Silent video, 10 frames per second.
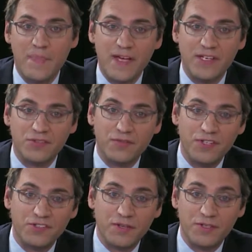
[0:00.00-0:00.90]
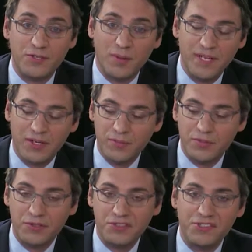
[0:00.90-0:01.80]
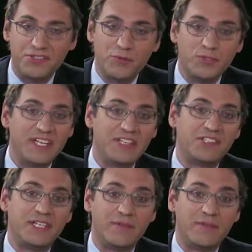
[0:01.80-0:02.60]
So first of all, the top-down approaches. So we're testing